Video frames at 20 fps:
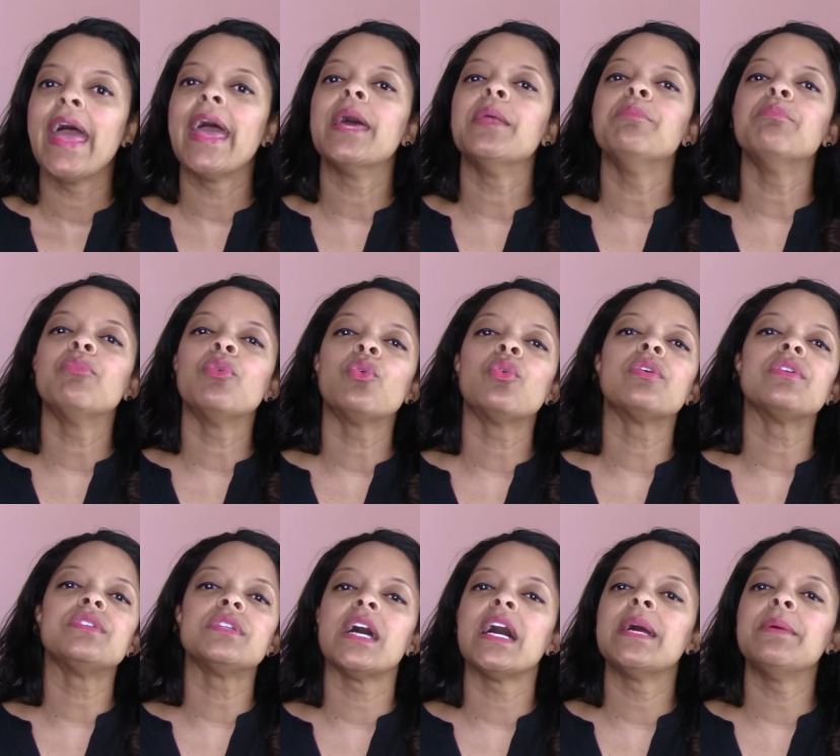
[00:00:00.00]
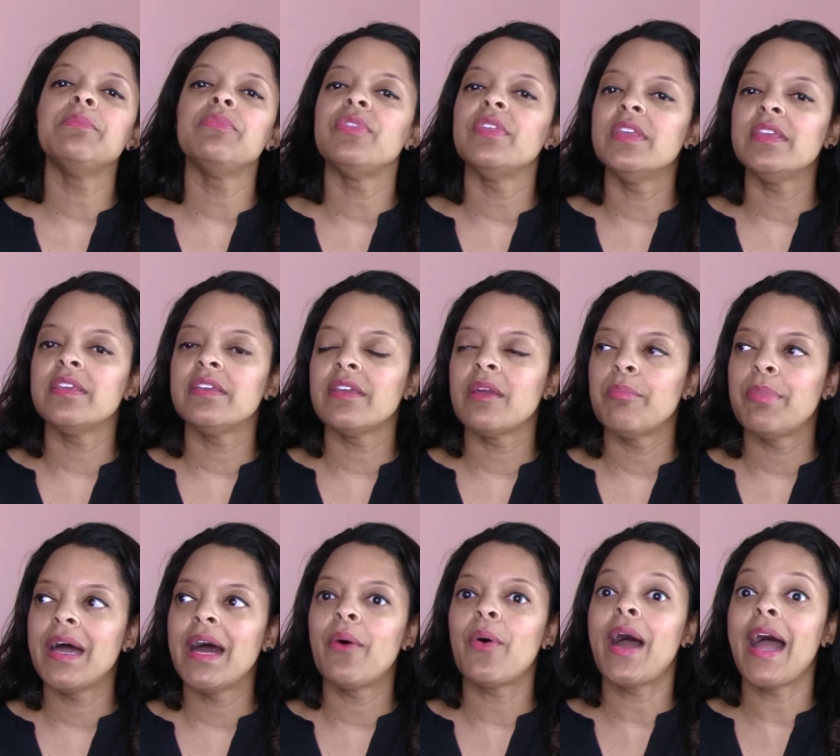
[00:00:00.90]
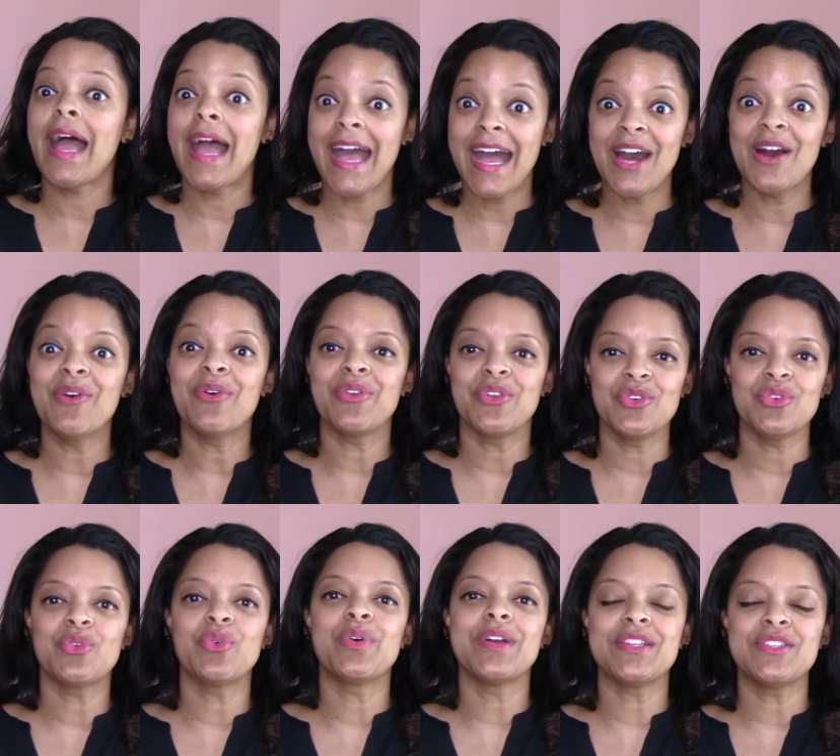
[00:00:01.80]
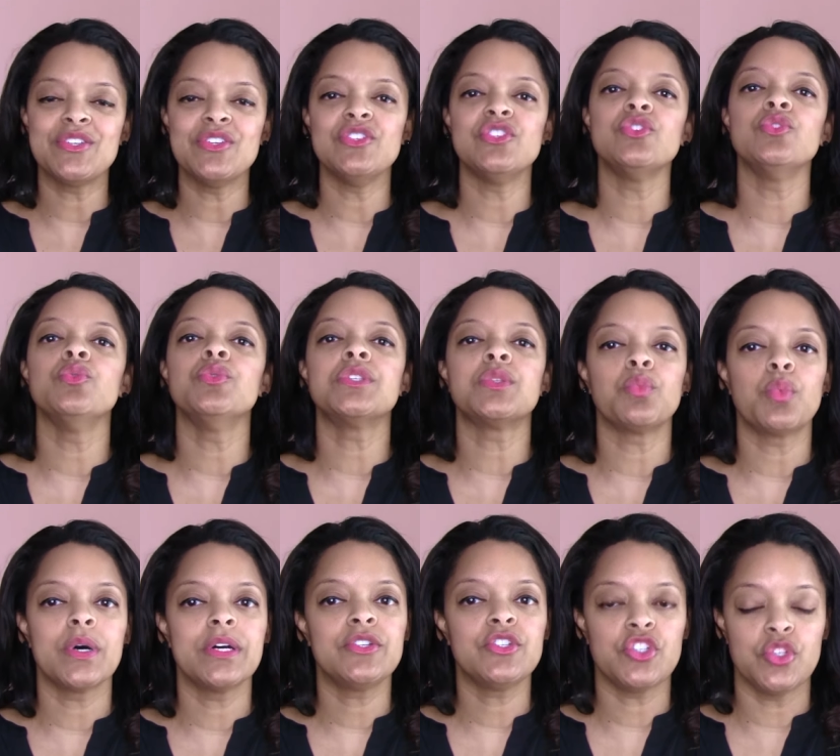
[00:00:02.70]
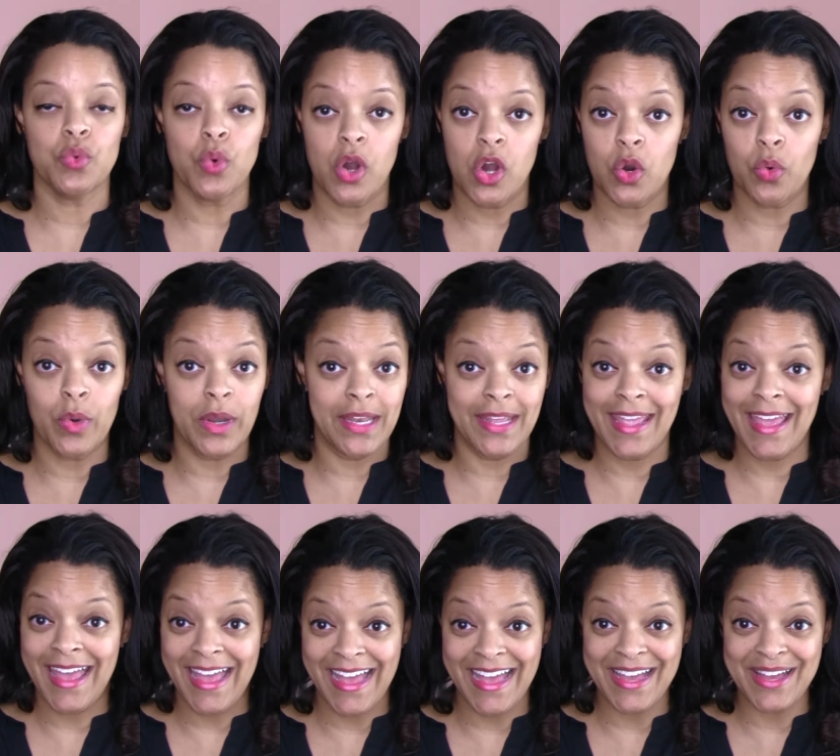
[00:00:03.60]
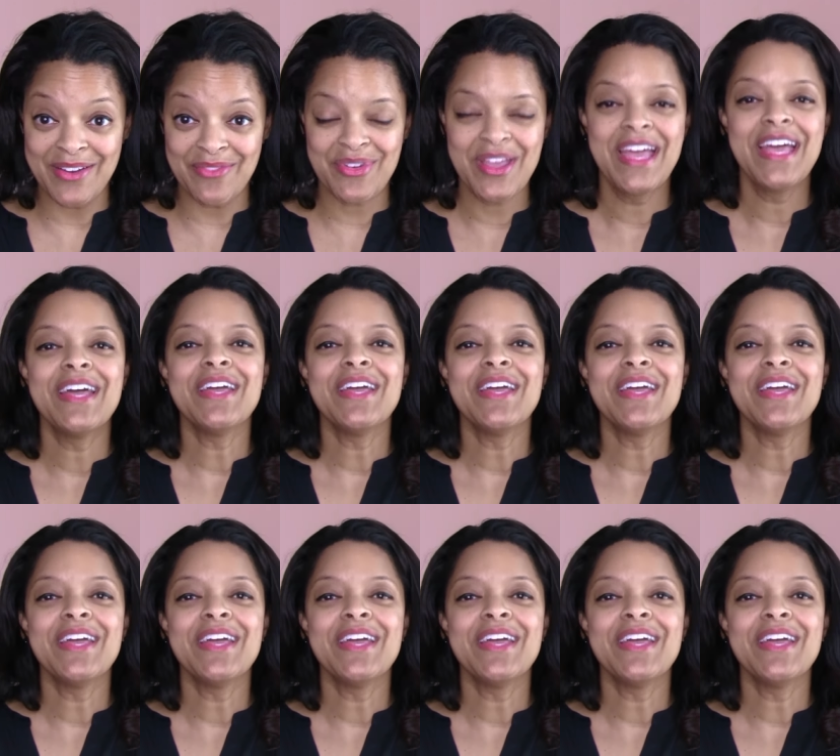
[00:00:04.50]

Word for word: and more time thinking about how you're going to use what you already have.